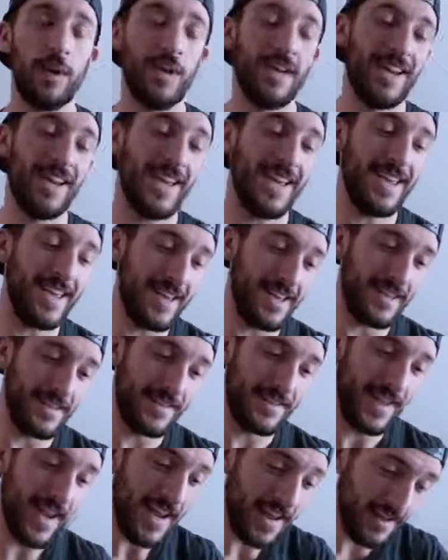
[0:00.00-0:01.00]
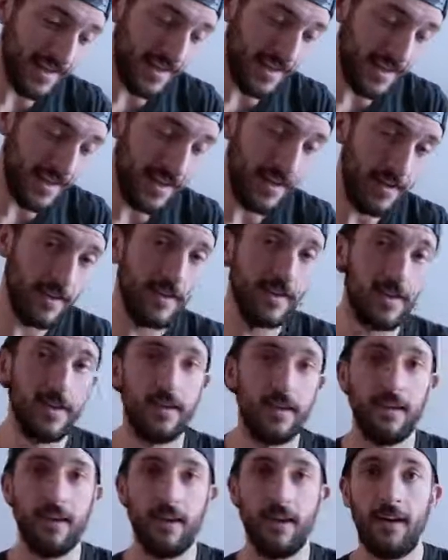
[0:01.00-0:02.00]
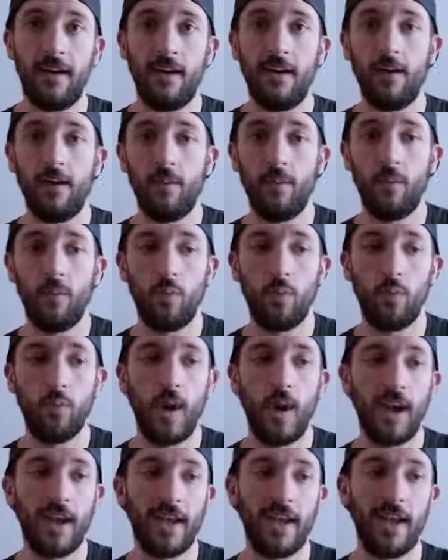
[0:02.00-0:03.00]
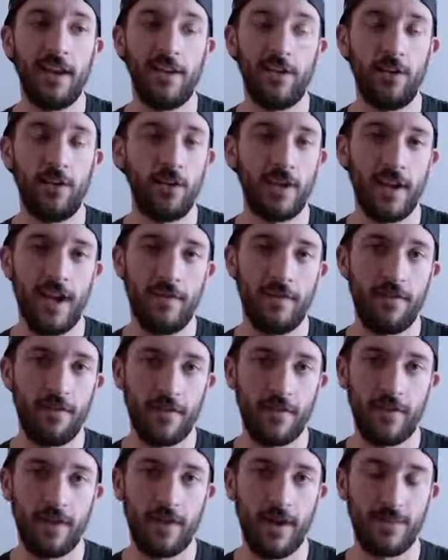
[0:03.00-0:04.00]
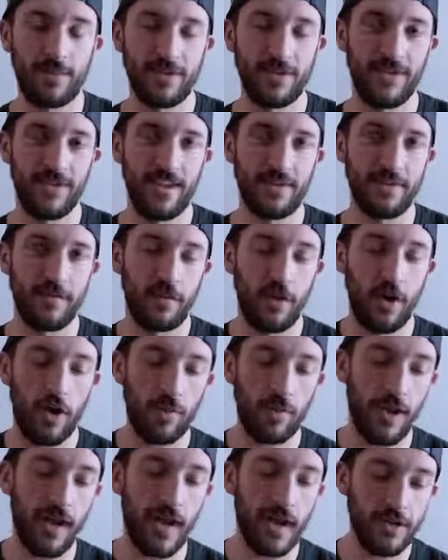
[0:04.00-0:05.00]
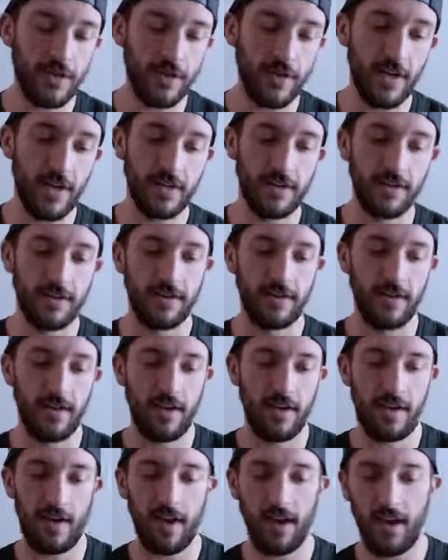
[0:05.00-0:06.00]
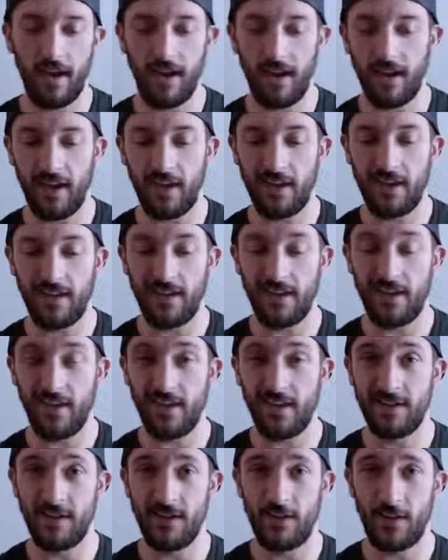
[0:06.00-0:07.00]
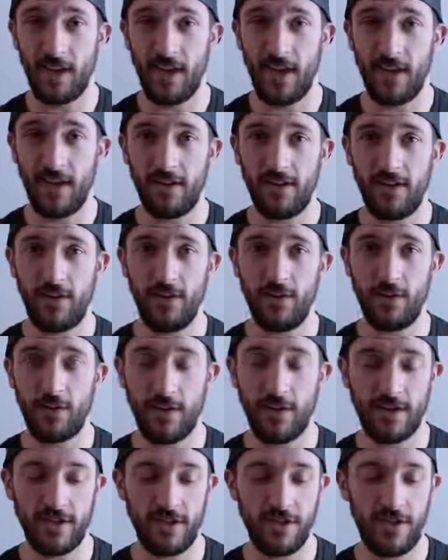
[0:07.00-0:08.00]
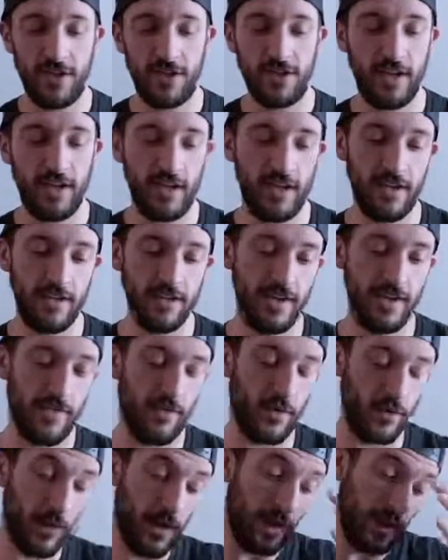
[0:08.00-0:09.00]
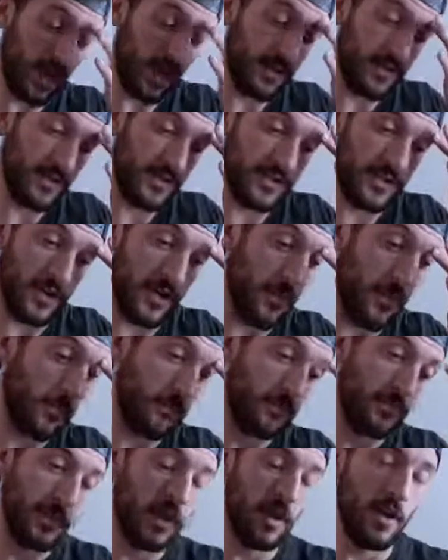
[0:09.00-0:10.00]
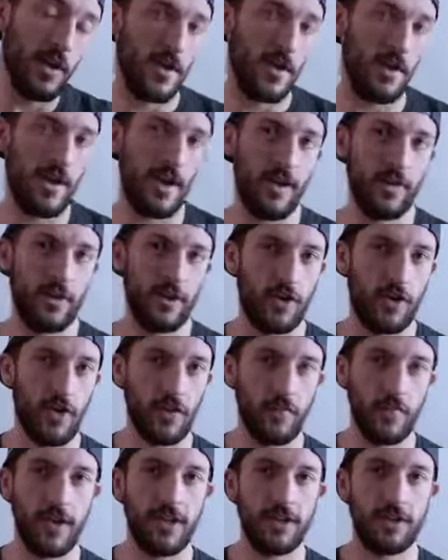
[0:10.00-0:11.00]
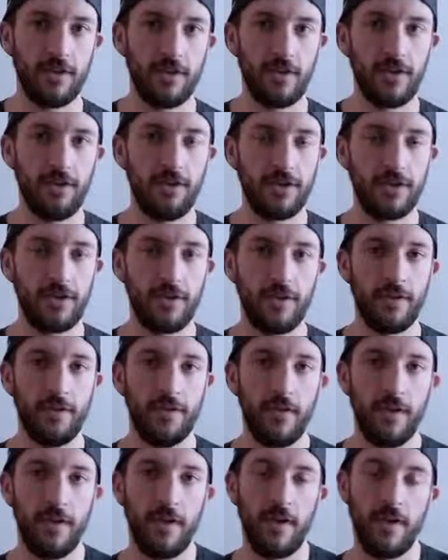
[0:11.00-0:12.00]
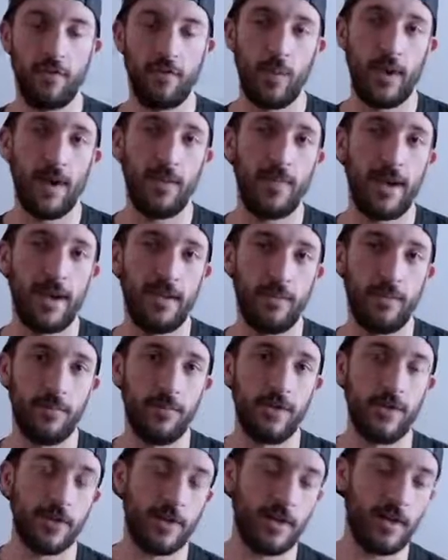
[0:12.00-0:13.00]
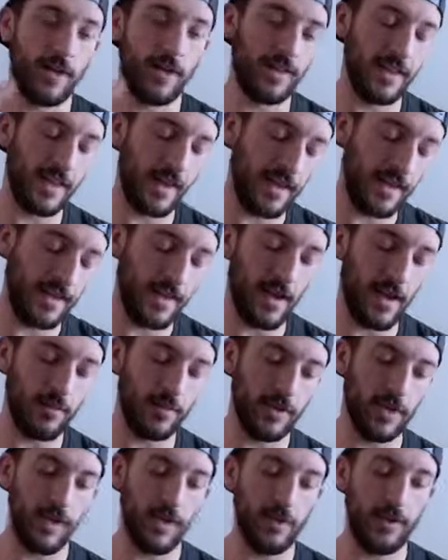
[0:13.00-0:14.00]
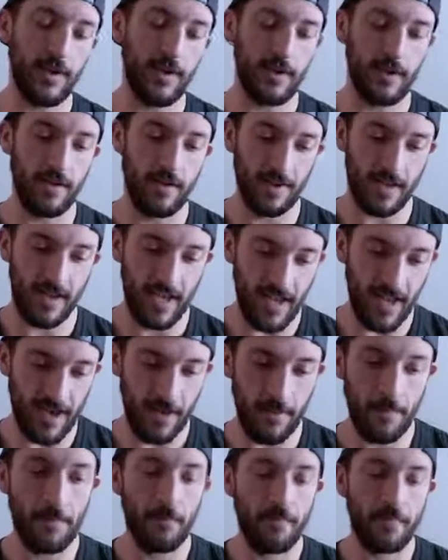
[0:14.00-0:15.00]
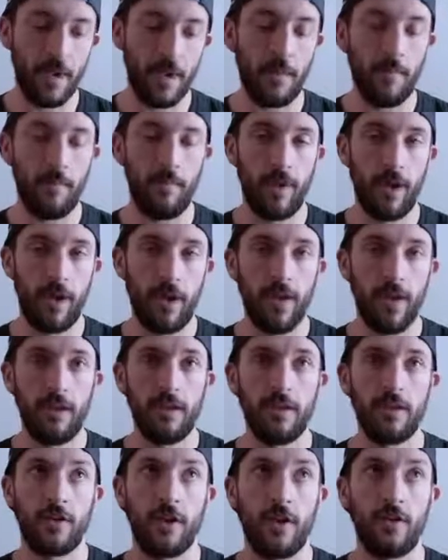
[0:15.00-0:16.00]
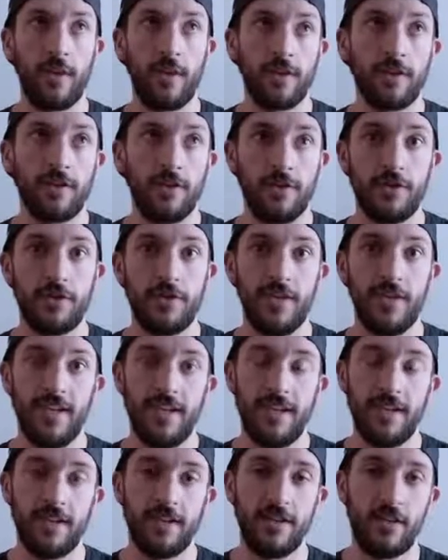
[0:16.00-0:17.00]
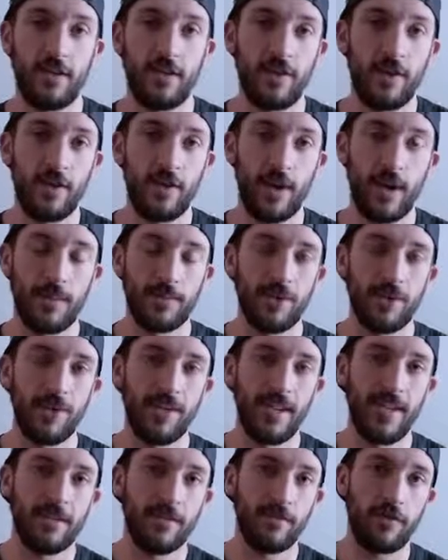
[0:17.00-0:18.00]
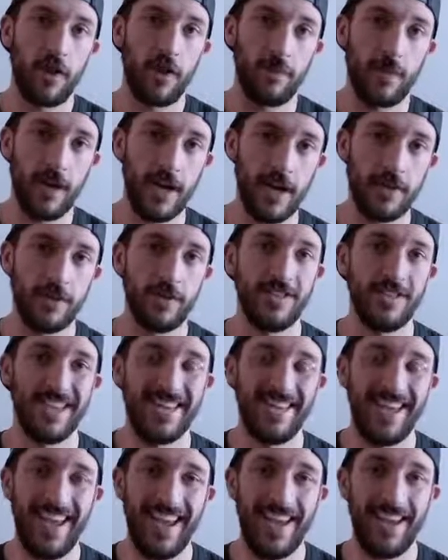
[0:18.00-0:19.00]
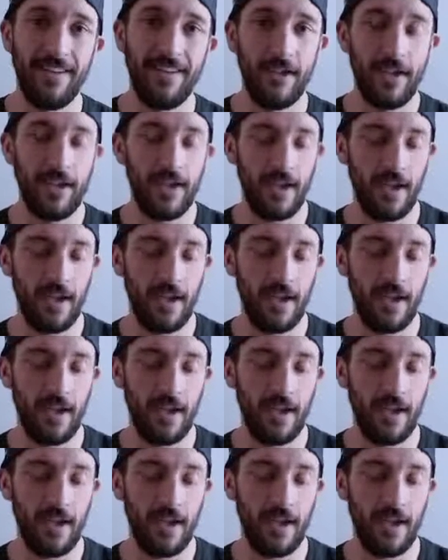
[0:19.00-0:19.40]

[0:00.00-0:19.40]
What did I eat daily? Why can you only have 30 grams or less of carbohydrates? And is it okay to do crazy cheat days every weekend? So on the Carb Night solution, if you want to buy the book, I'll link it down below again. But Carb Night solution is 30 grams or less of carbohydrates a day.